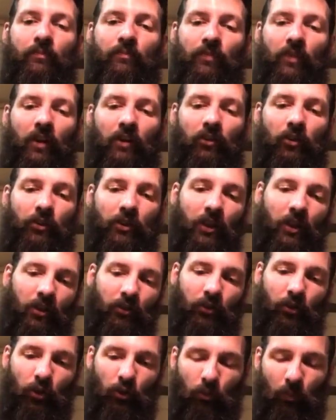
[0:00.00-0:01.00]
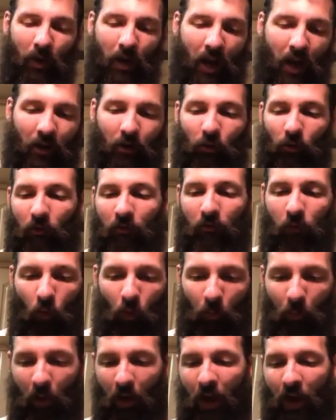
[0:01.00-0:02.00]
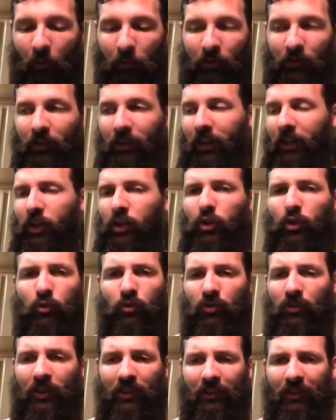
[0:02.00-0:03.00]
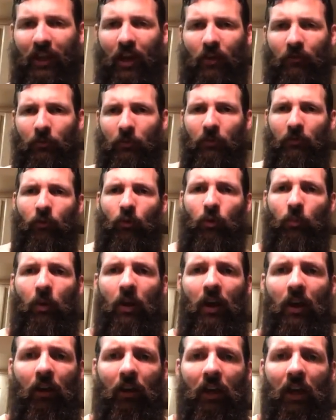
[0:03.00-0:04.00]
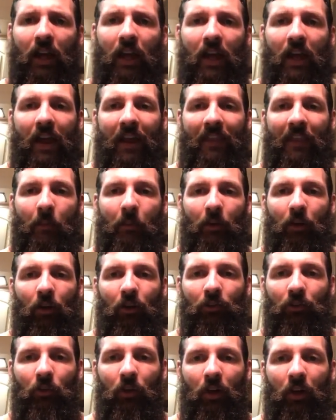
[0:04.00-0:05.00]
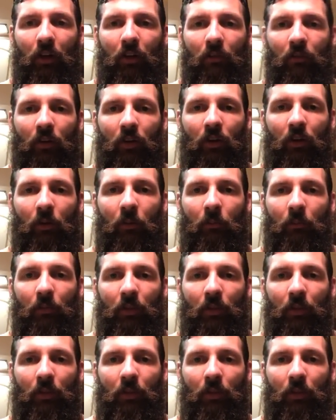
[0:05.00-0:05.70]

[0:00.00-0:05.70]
so you can get a 2-pack or a 4-pack, which is like a huge discount from the 4-pack, and then we also have the